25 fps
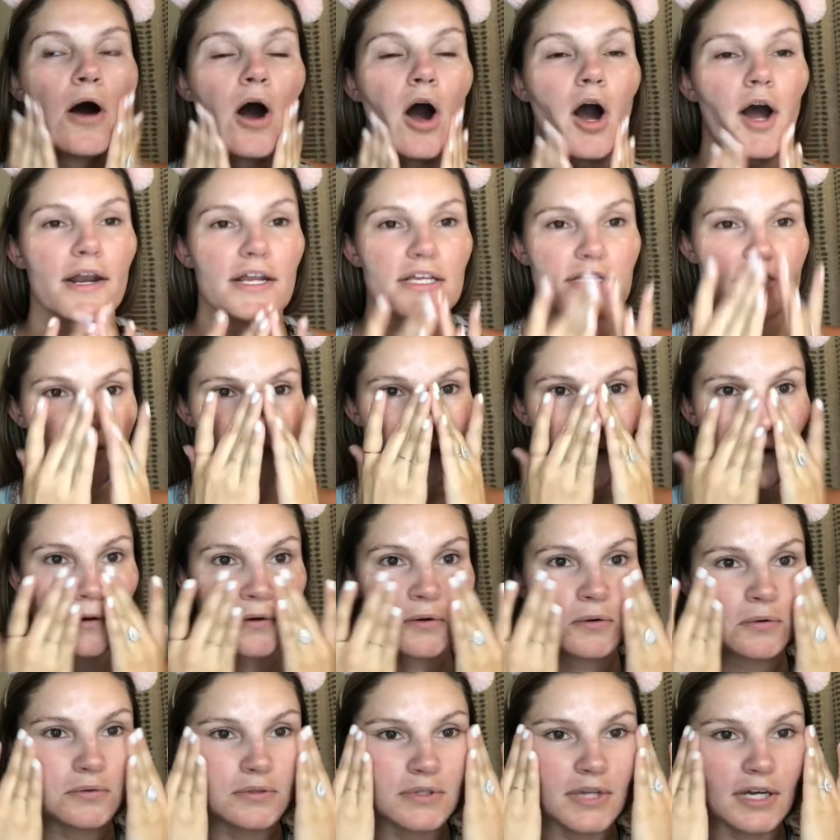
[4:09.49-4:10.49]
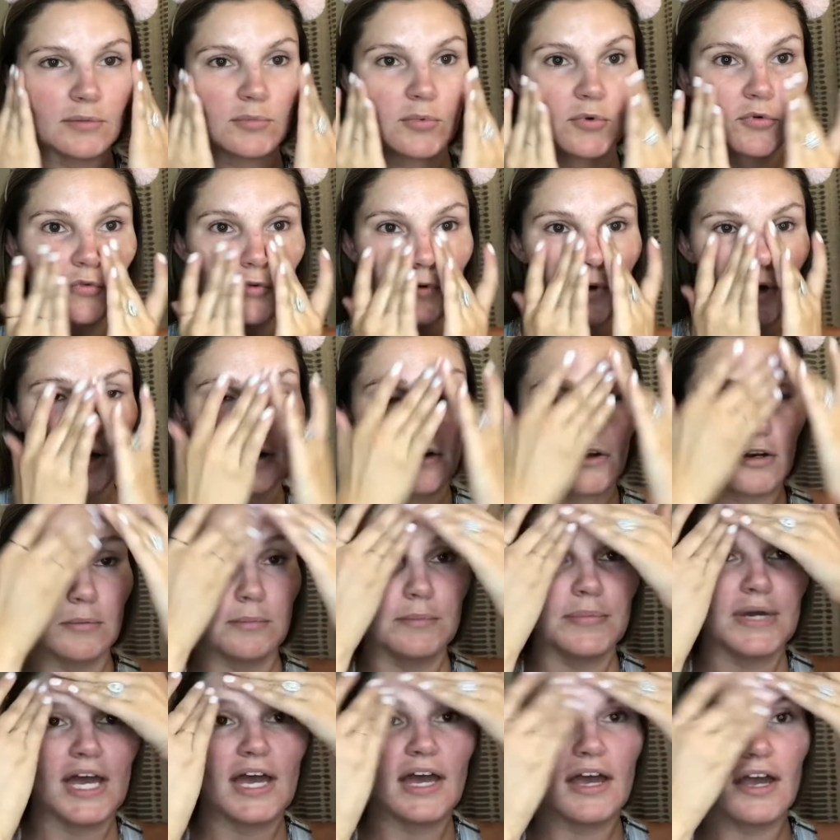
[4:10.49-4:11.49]
on its own like before I go
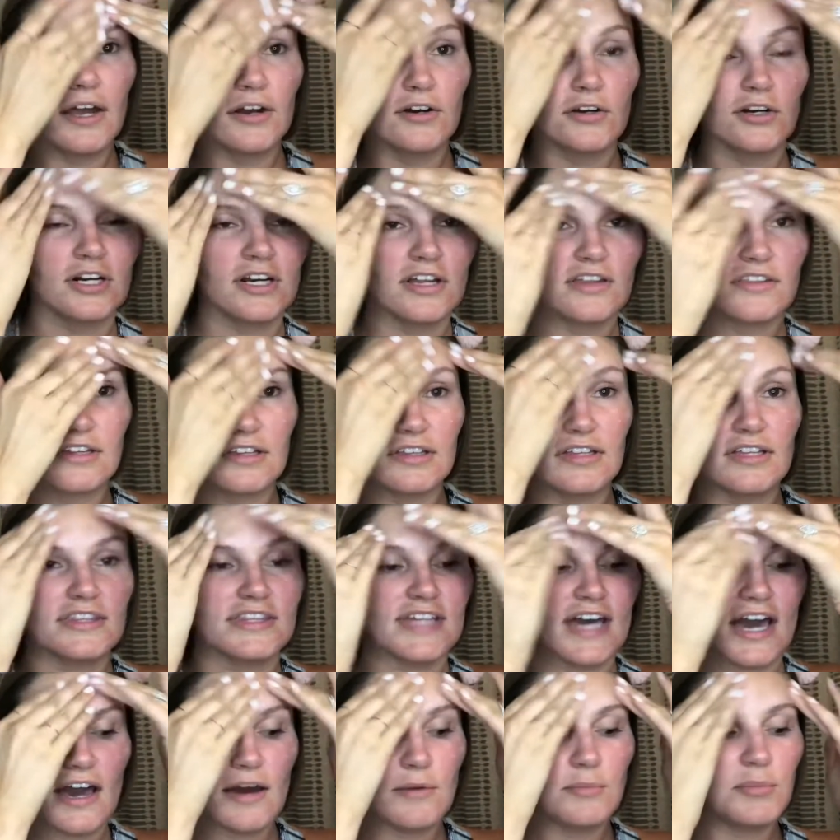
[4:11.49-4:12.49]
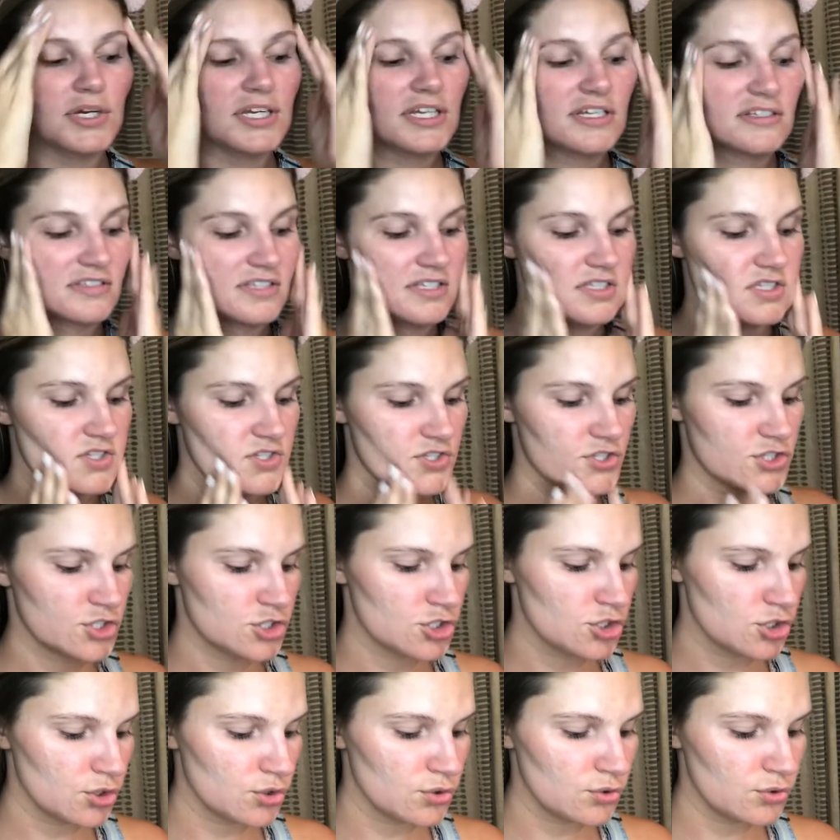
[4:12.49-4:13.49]
to bed or anything like that because it's
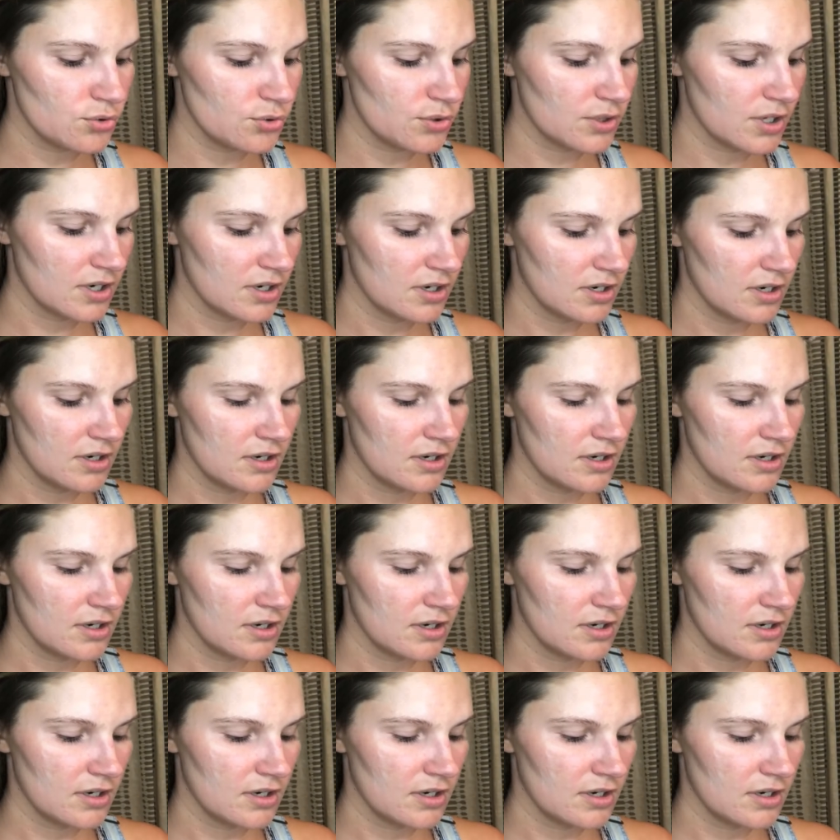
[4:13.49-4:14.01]
too